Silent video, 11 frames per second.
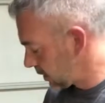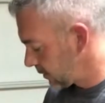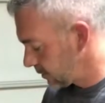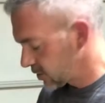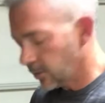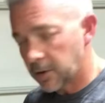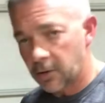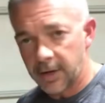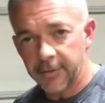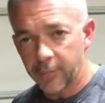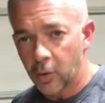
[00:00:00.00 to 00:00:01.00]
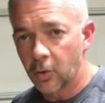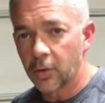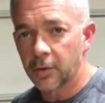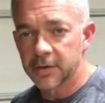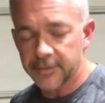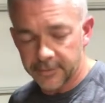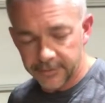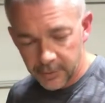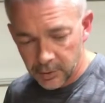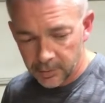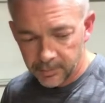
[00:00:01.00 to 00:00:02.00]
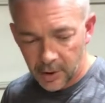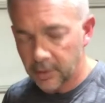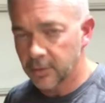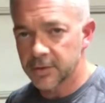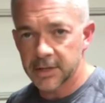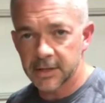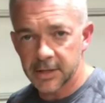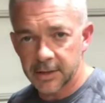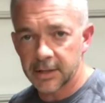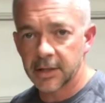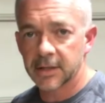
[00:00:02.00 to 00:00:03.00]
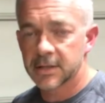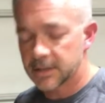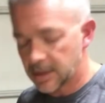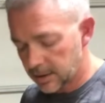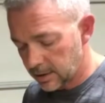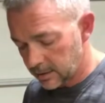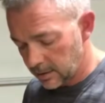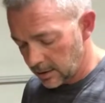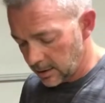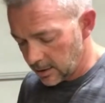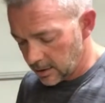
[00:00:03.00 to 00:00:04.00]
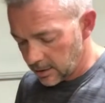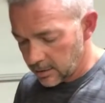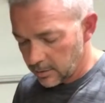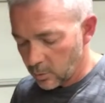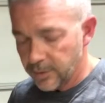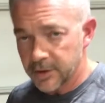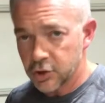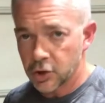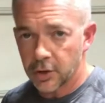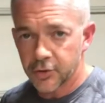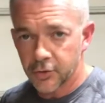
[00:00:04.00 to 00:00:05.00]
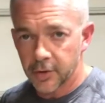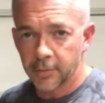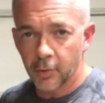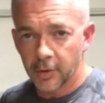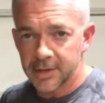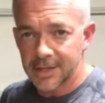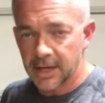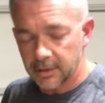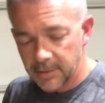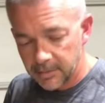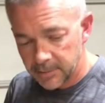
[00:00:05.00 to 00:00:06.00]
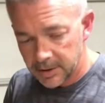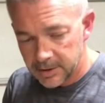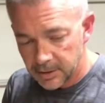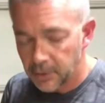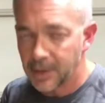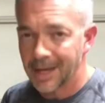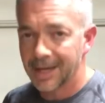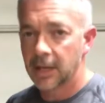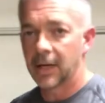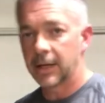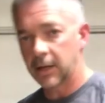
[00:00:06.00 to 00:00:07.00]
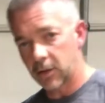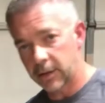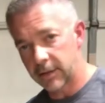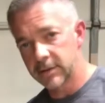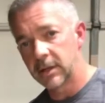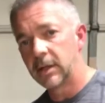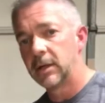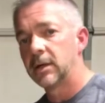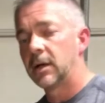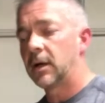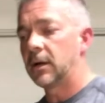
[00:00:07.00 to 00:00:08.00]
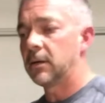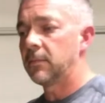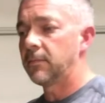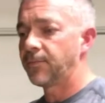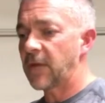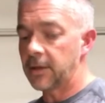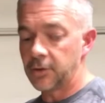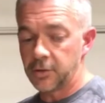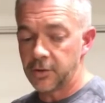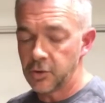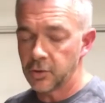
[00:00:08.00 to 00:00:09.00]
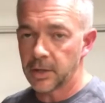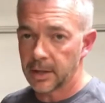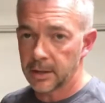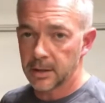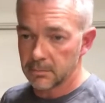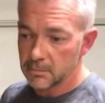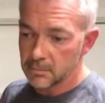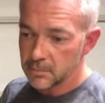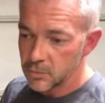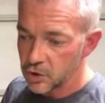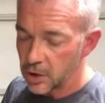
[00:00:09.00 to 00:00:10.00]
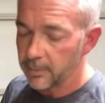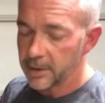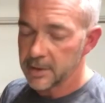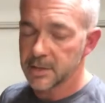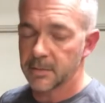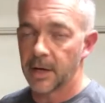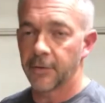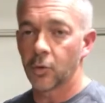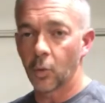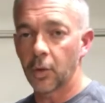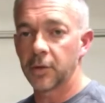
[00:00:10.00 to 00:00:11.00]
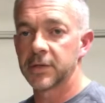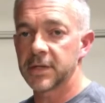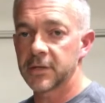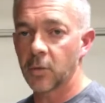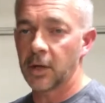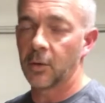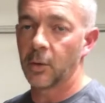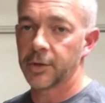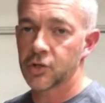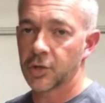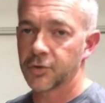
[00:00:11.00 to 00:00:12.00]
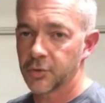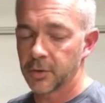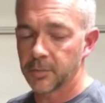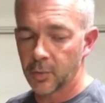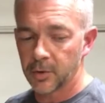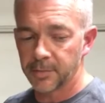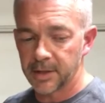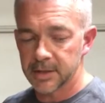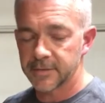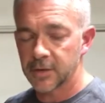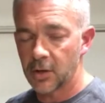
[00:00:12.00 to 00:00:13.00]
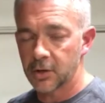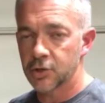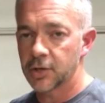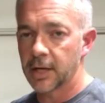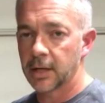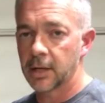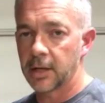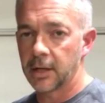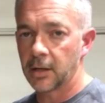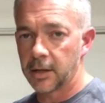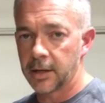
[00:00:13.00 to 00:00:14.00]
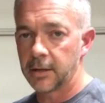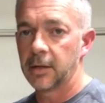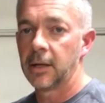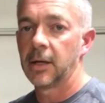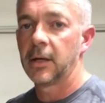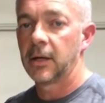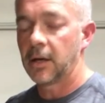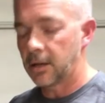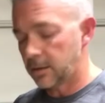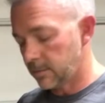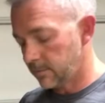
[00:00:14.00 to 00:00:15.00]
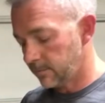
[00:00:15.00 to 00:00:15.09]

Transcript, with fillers: so they don't have the pores for food, particles, things like that to get stuck in. Uh, with a charcuterie board, it's not gonna be a big deal. You're not cutting on it. Um, and you, you, can jump into some other woods as well with a charcuterie board because as long as you're not cutting on it, um,